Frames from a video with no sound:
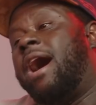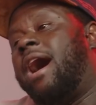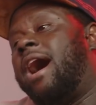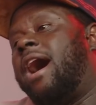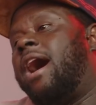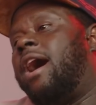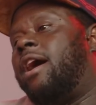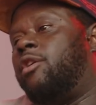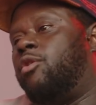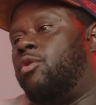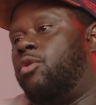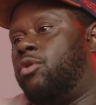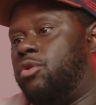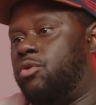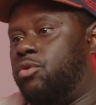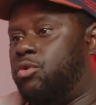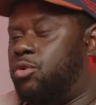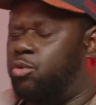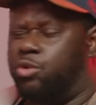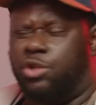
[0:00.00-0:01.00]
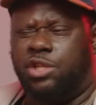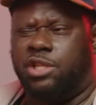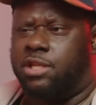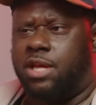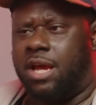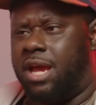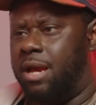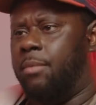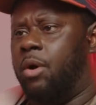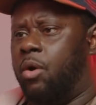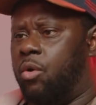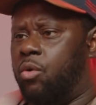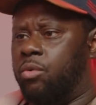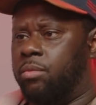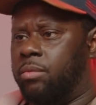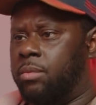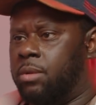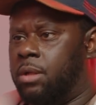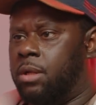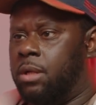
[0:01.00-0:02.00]
eye on you. You just came home.
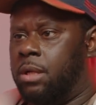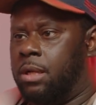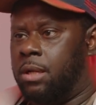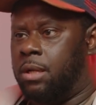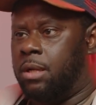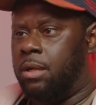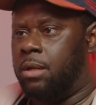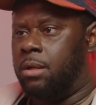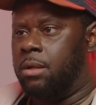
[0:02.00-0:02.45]
Mm-hmm. Yeah.